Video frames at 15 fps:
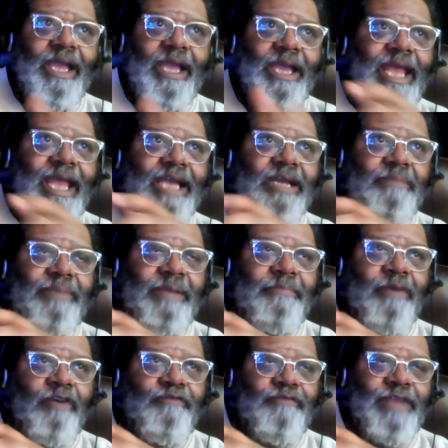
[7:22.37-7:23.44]
and that could be
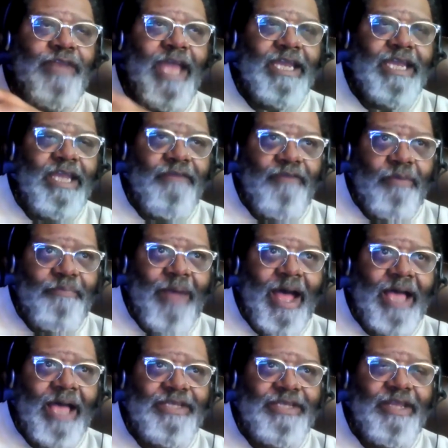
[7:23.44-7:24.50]
both negative or
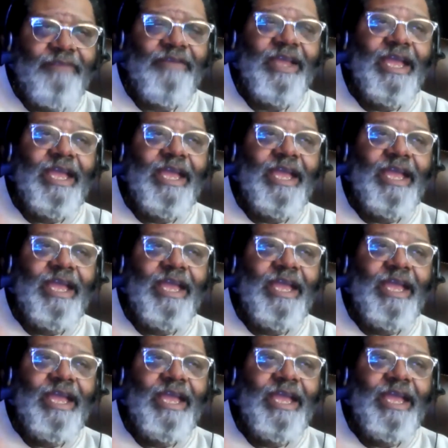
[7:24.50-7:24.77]
positive.